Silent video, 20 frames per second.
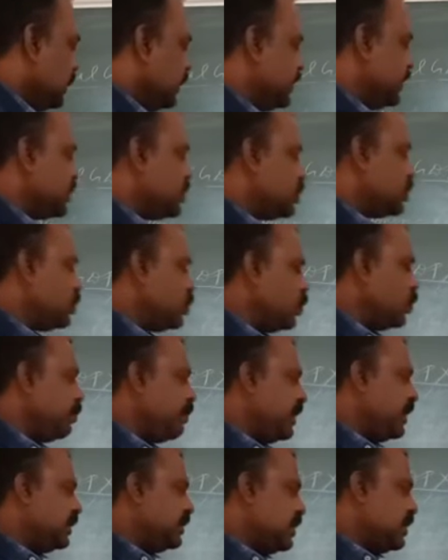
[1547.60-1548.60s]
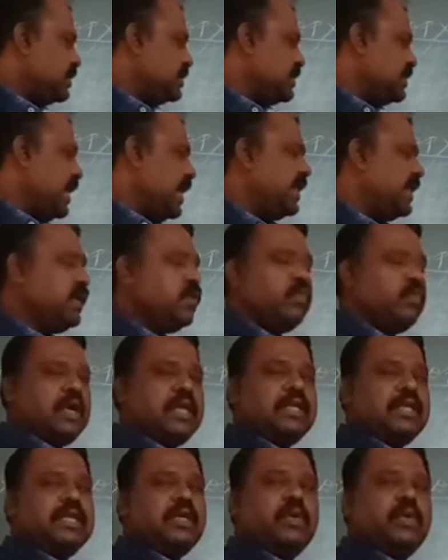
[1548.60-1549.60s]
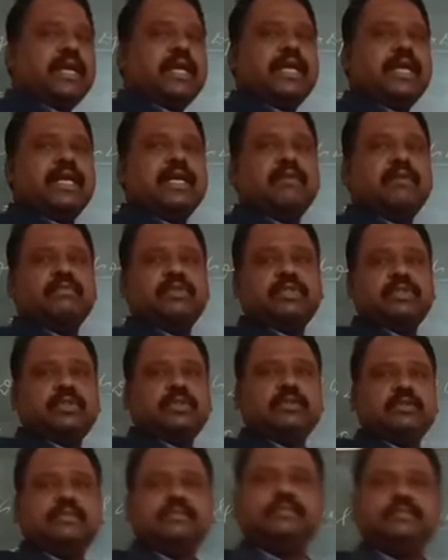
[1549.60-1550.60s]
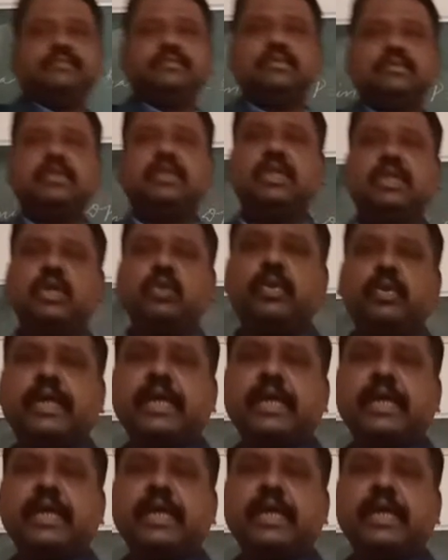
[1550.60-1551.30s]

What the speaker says: these two methods, any one you can adapt. You